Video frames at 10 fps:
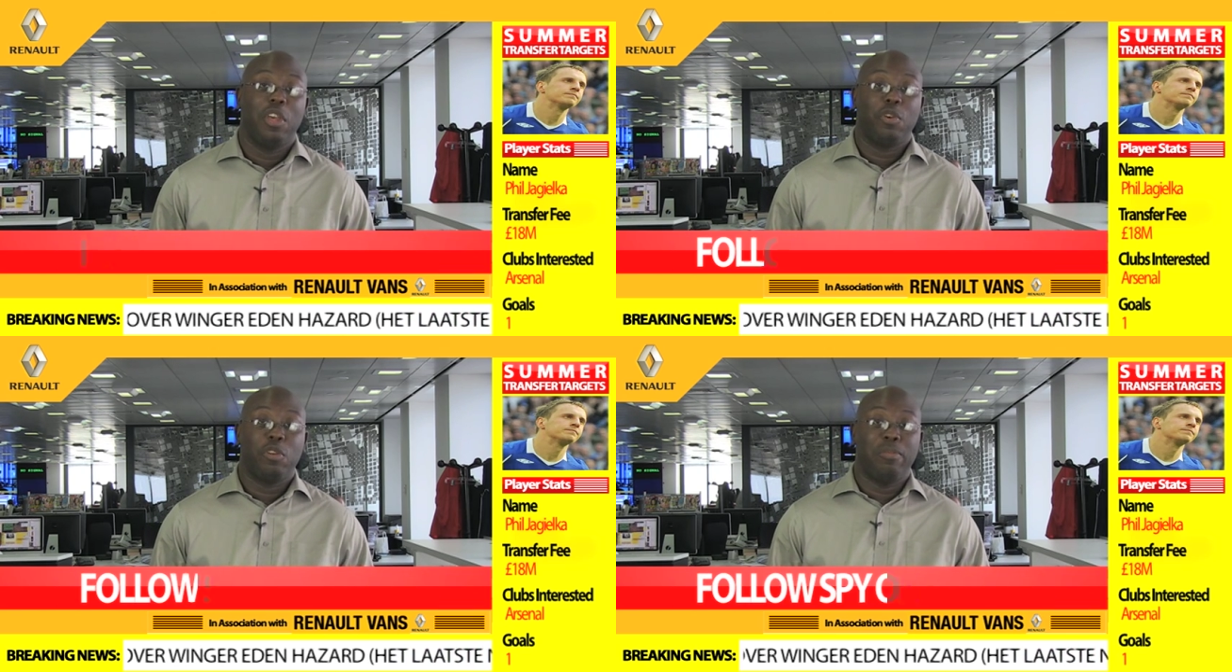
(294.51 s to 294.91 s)

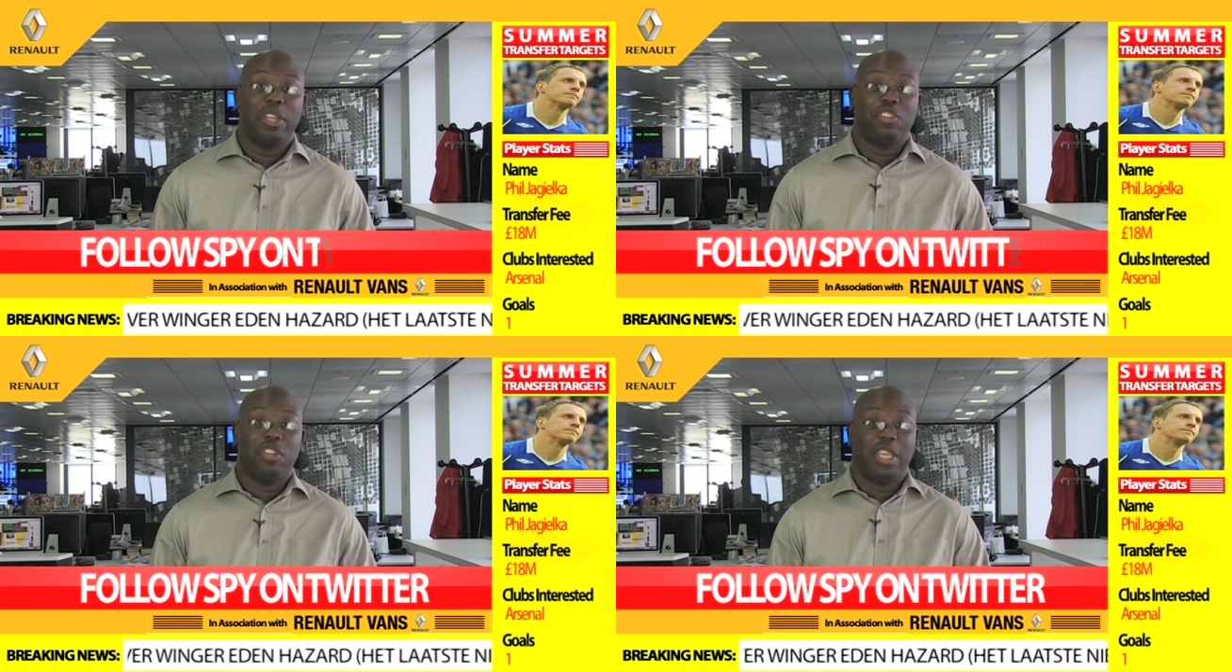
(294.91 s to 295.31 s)
Good
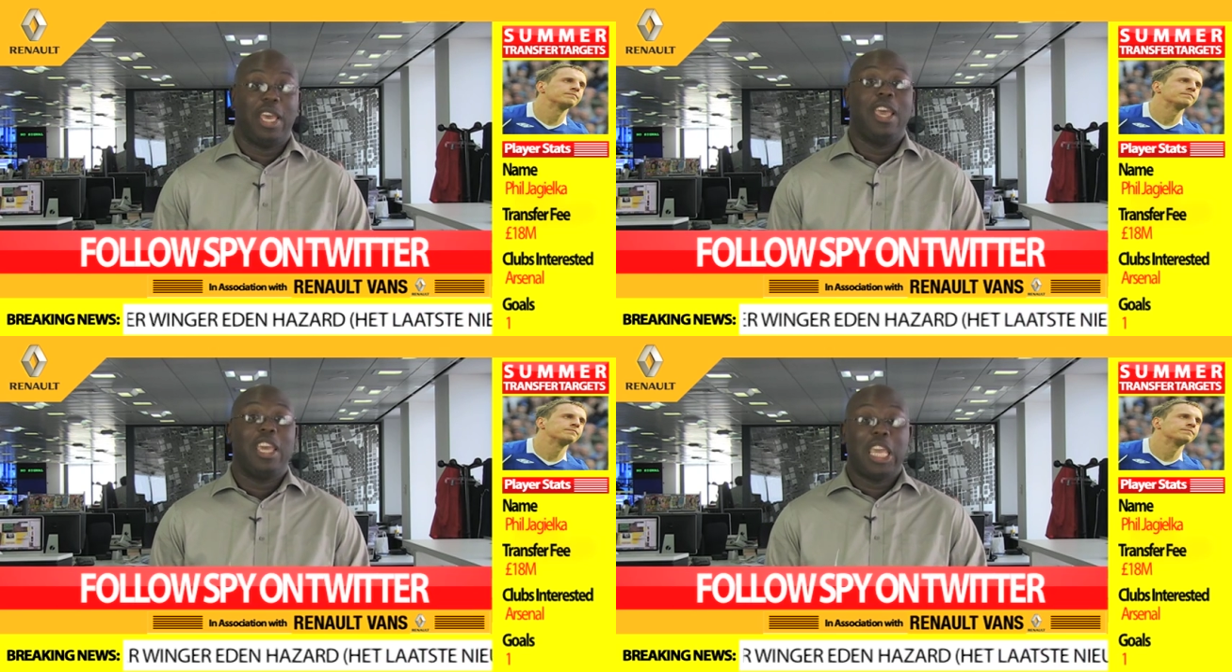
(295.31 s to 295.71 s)
mixture
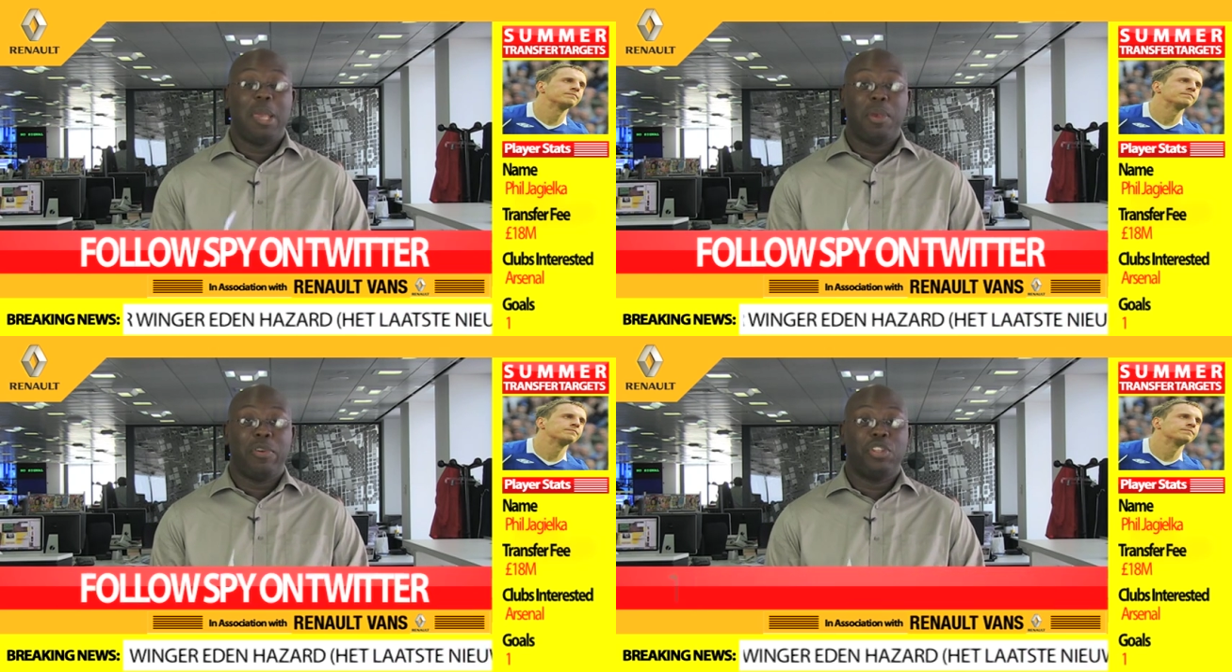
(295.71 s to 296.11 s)
there.
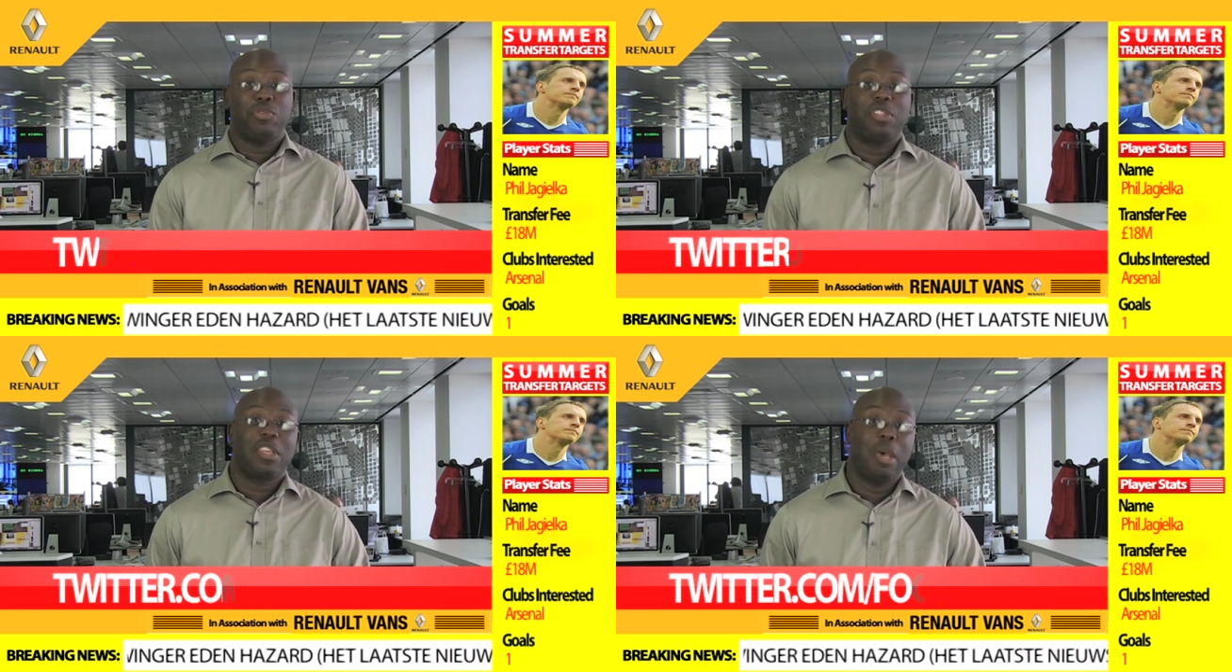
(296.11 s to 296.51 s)
Keep your
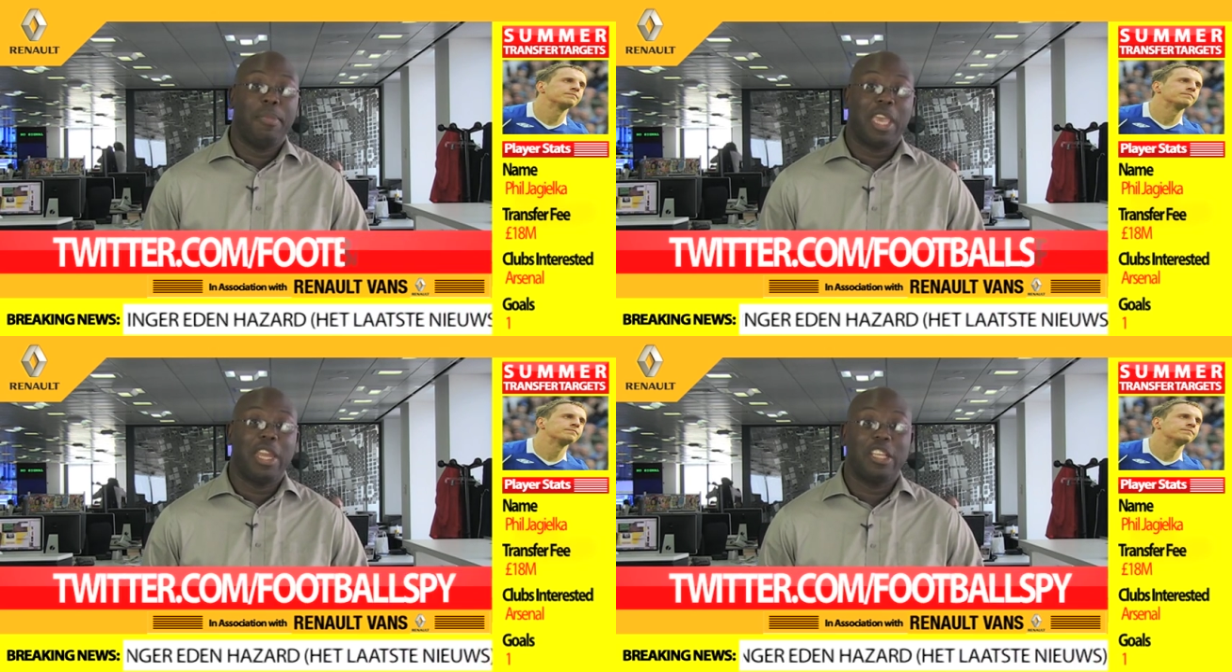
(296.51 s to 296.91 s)
entries coming in,